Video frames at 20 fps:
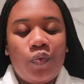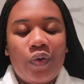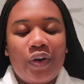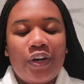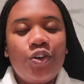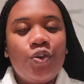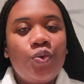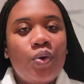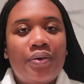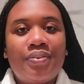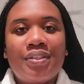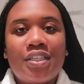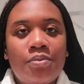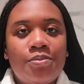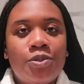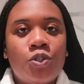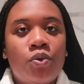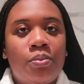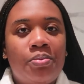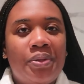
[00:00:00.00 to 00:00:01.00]
knew I was
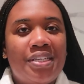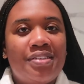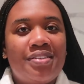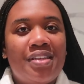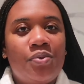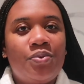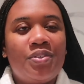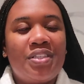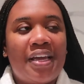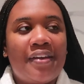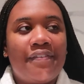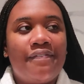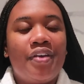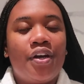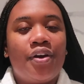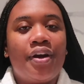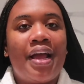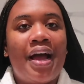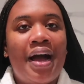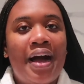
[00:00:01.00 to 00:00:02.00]
coming to a place that was like
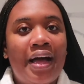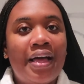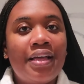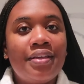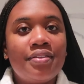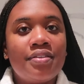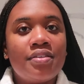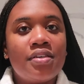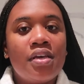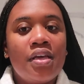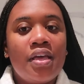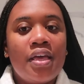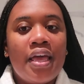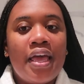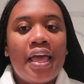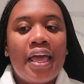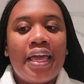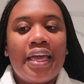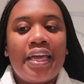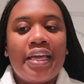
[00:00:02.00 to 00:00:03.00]
very hot,
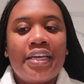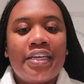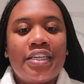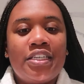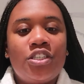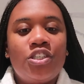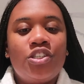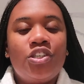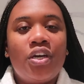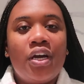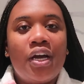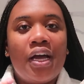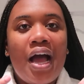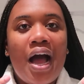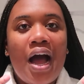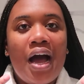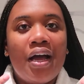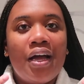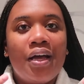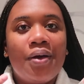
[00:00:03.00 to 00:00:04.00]
and
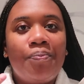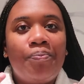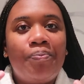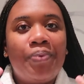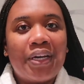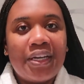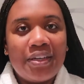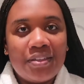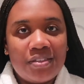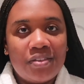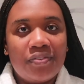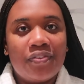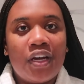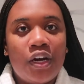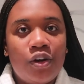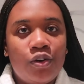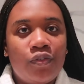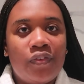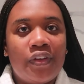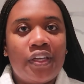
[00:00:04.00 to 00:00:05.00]
because of
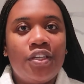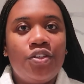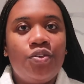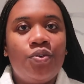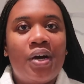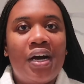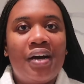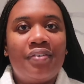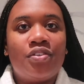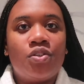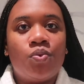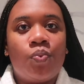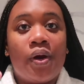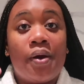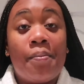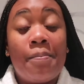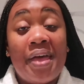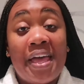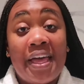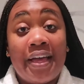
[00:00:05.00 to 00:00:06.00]
COVID you have to wear
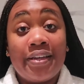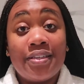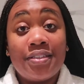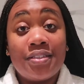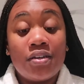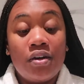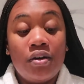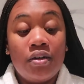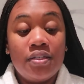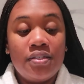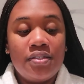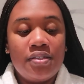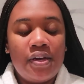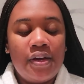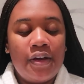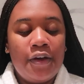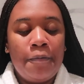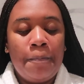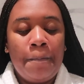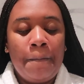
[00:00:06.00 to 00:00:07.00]
a mask all the
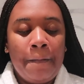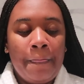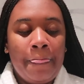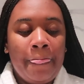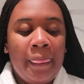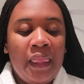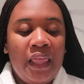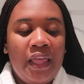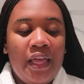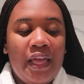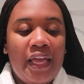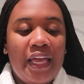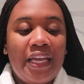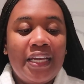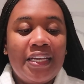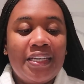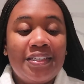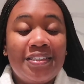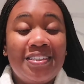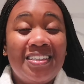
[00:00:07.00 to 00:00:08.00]
time,
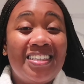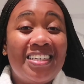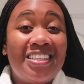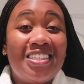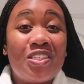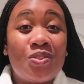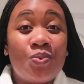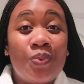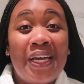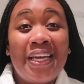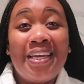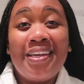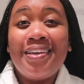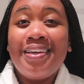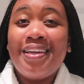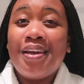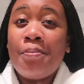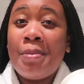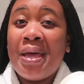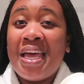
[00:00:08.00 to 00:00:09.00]
and sweat
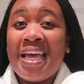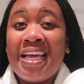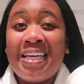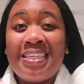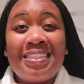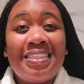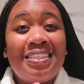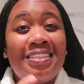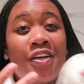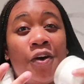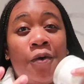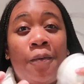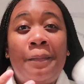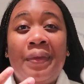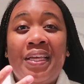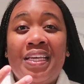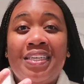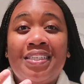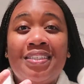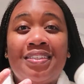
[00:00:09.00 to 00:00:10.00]
and a mask, it don't
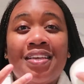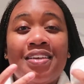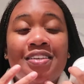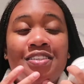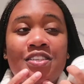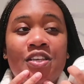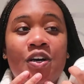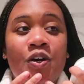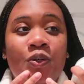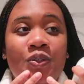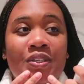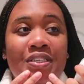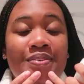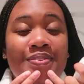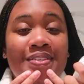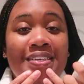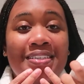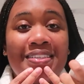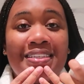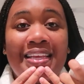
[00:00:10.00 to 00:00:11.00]
mix. So
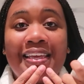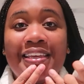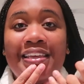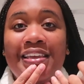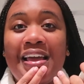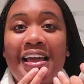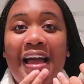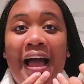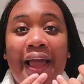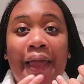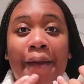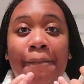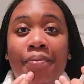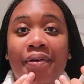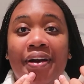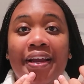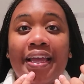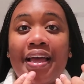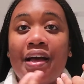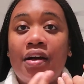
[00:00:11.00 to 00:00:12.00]
sometimes like I get
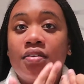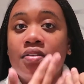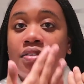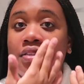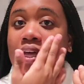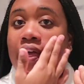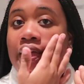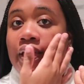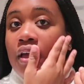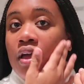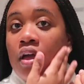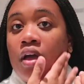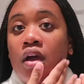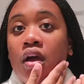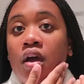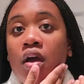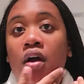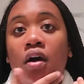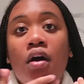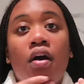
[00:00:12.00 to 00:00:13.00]
breakouts like
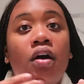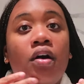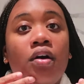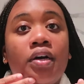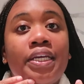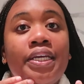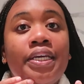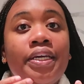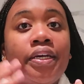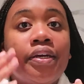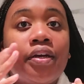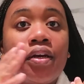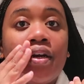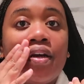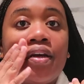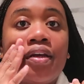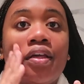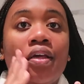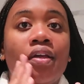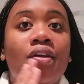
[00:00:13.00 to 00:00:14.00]
on here
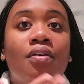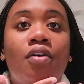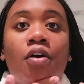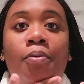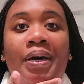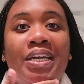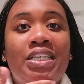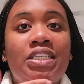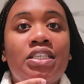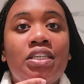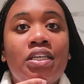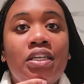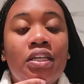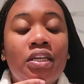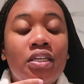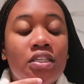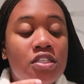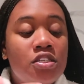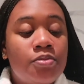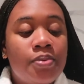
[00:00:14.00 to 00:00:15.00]
and on my
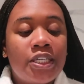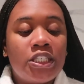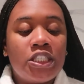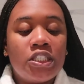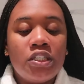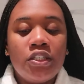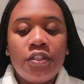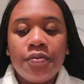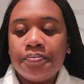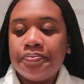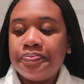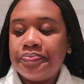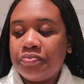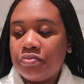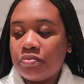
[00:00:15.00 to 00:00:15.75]
chin especially.